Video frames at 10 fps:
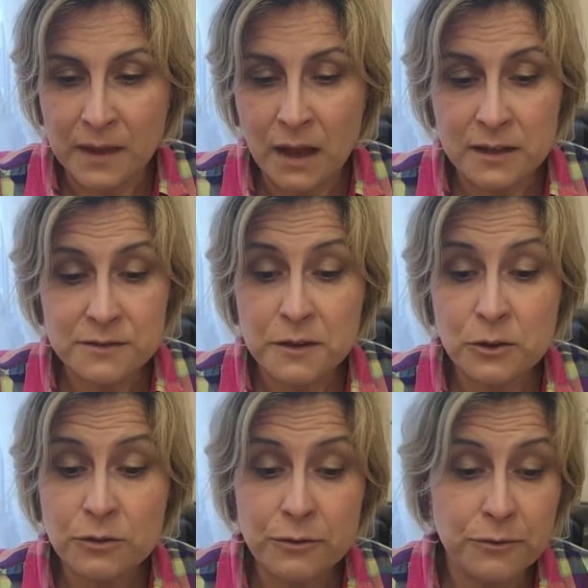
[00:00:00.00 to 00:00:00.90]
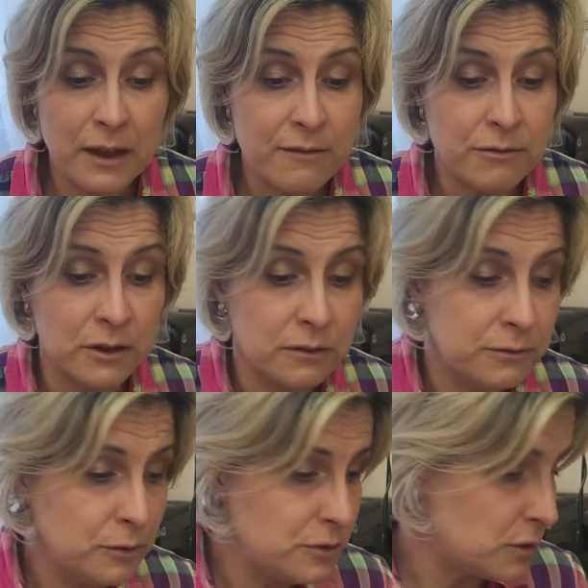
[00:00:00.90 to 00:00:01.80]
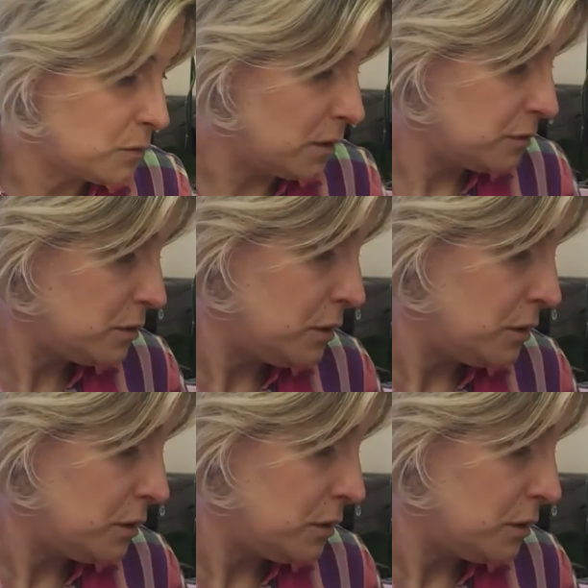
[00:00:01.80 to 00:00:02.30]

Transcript: and it's very good for flavoring the food as well.